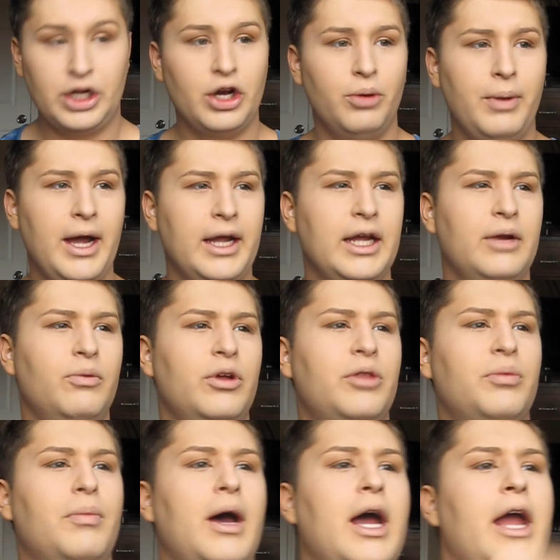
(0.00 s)
back in with
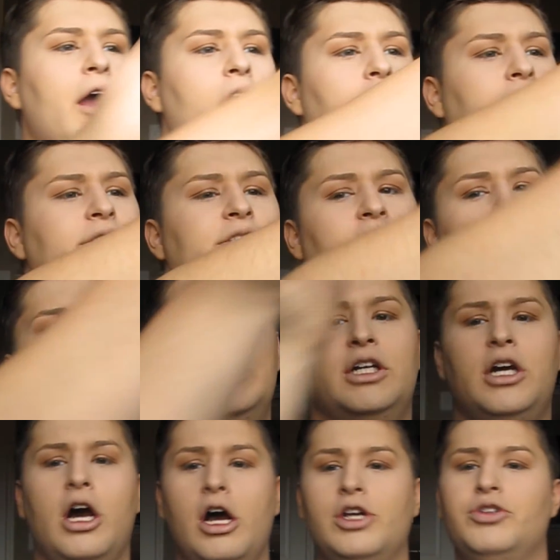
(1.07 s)
my Anastasia
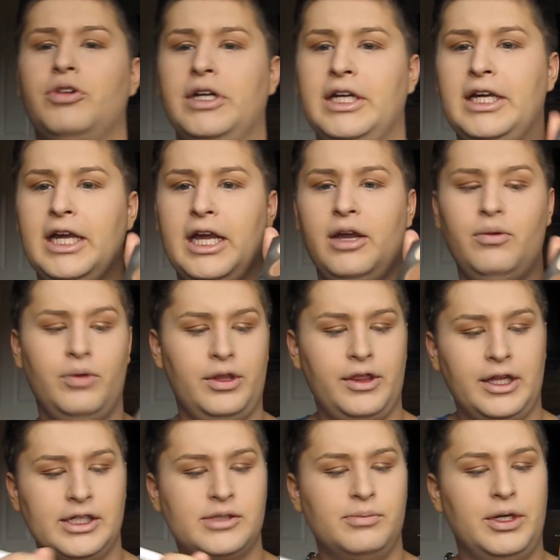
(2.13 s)
contouring kit with
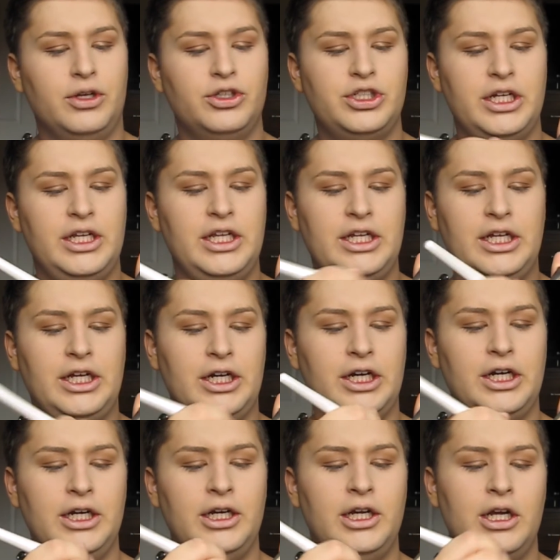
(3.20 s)
this middle shade
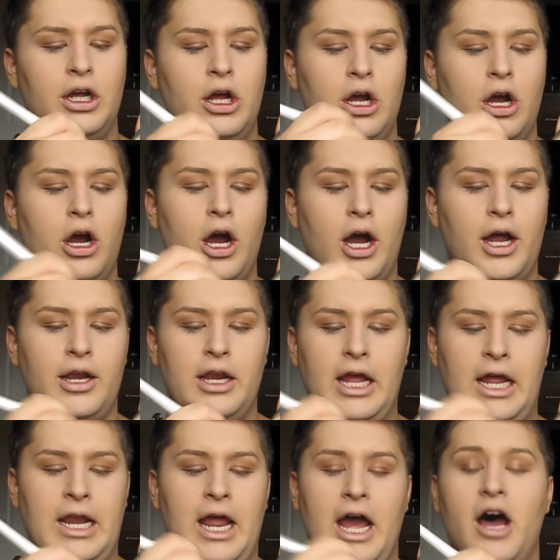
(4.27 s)
here on
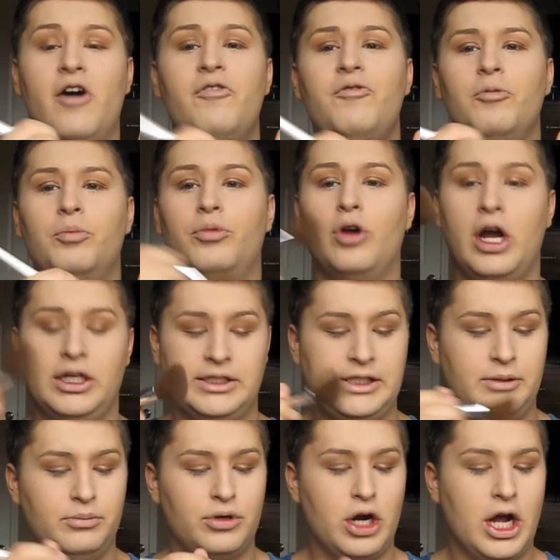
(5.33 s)
an e.l.f.
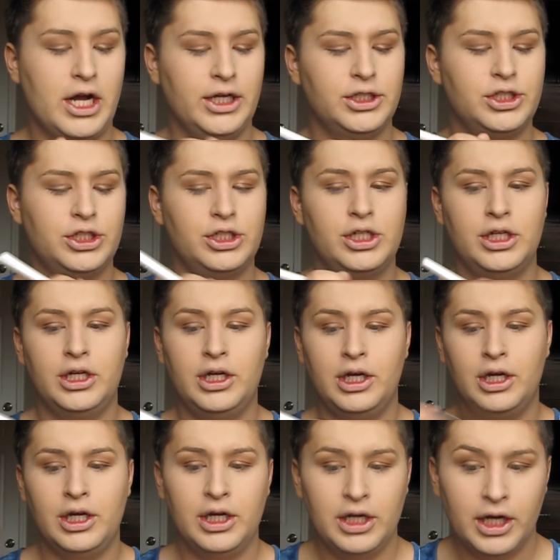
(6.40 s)
bronzing brush,
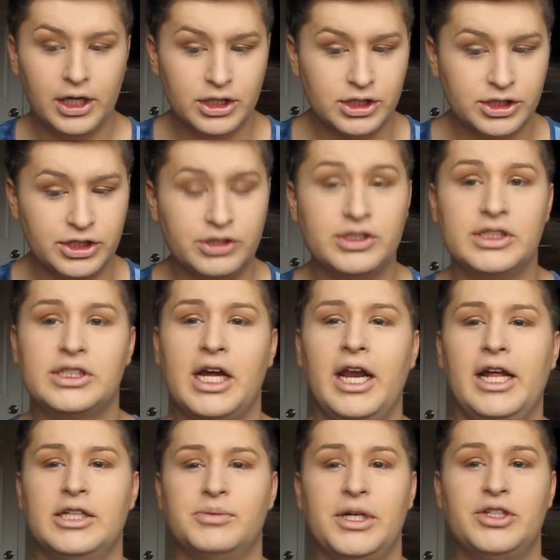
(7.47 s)
and just use this kind of
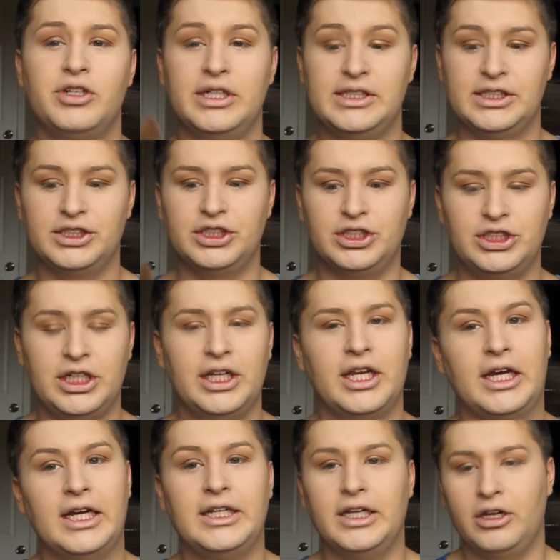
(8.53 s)
as my transition shade
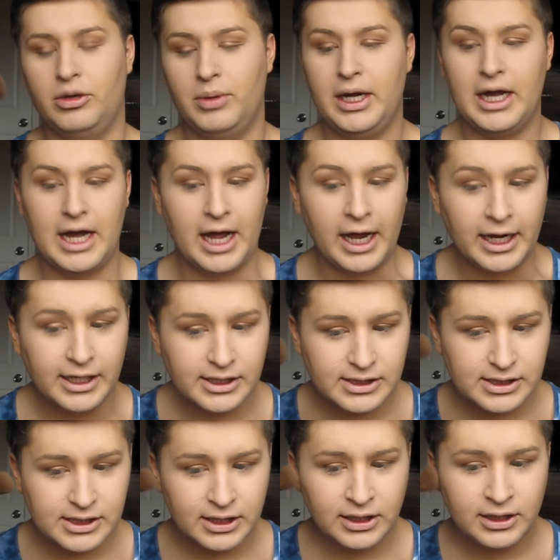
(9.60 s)
like I did on my eyes,